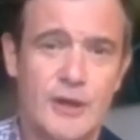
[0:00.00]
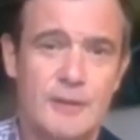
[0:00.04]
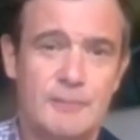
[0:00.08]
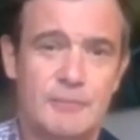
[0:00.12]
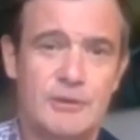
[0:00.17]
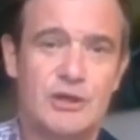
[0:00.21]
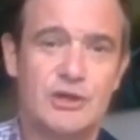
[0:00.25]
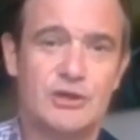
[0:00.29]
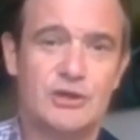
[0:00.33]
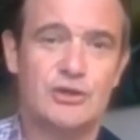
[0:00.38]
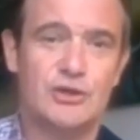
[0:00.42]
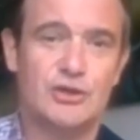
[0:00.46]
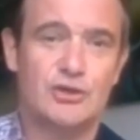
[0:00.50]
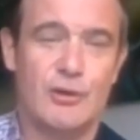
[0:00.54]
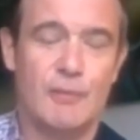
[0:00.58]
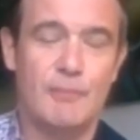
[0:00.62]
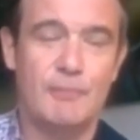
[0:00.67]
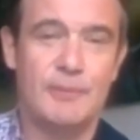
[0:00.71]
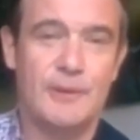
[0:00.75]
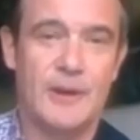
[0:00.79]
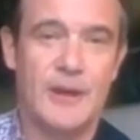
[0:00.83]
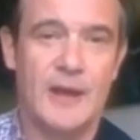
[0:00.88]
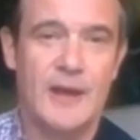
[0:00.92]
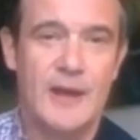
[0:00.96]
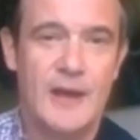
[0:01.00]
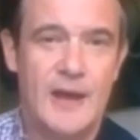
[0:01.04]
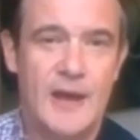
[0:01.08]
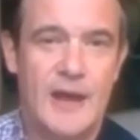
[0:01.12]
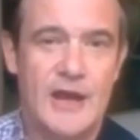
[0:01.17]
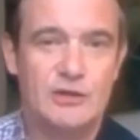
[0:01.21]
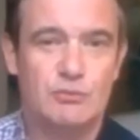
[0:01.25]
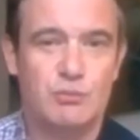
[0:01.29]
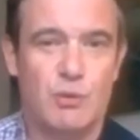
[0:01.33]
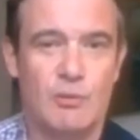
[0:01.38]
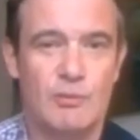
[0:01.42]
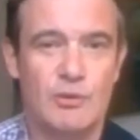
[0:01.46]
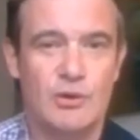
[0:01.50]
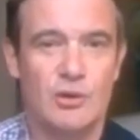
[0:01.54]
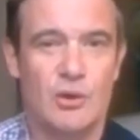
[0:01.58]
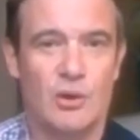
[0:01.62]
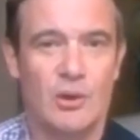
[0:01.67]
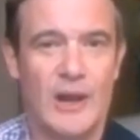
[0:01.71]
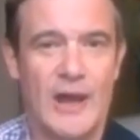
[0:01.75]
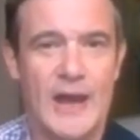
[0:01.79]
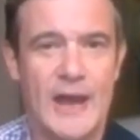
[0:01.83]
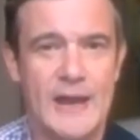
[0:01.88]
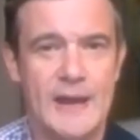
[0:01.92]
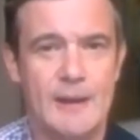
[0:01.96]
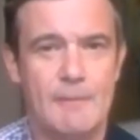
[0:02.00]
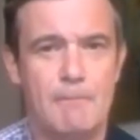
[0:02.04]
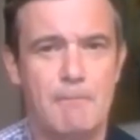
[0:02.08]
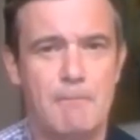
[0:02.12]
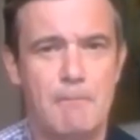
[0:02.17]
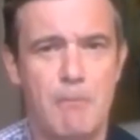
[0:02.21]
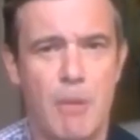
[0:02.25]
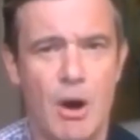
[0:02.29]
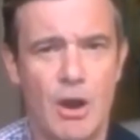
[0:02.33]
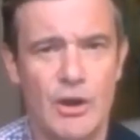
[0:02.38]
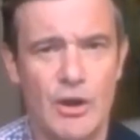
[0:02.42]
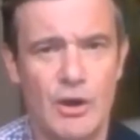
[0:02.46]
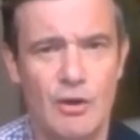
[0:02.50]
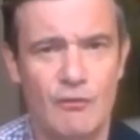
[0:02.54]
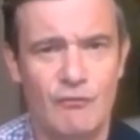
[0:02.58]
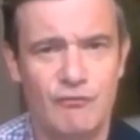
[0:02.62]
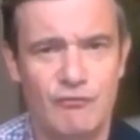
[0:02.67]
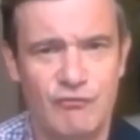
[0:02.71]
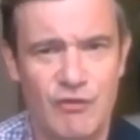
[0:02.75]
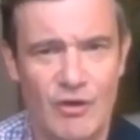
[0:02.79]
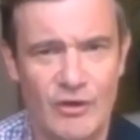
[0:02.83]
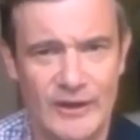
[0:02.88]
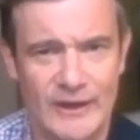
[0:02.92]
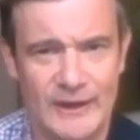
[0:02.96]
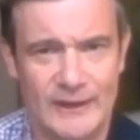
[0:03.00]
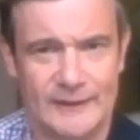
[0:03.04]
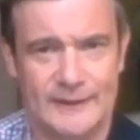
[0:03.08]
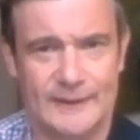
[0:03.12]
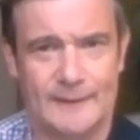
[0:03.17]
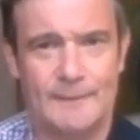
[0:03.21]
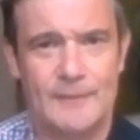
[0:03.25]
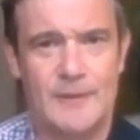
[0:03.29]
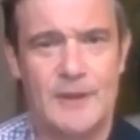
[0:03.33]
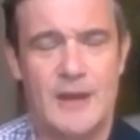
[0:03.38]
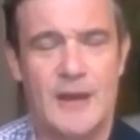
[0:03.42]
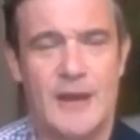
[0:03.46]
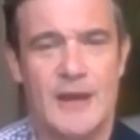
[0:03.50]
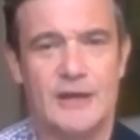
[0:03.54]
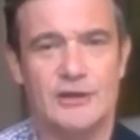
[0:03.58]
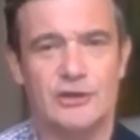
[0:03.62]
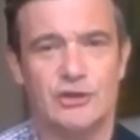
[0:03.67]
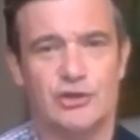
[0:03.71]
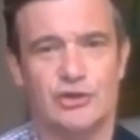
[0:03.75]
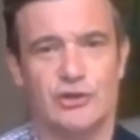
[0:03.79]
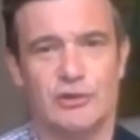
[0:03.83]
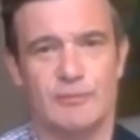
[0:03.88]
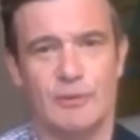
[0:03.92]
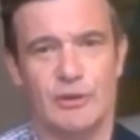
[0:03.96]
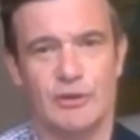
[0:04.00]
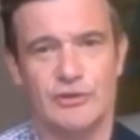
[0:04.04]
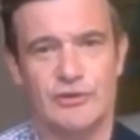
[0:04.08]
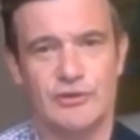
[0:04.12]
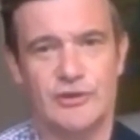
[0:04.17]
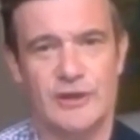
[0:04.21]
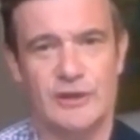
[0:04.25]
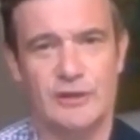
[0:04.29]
because the trumpet is what we call a monophonic instrument.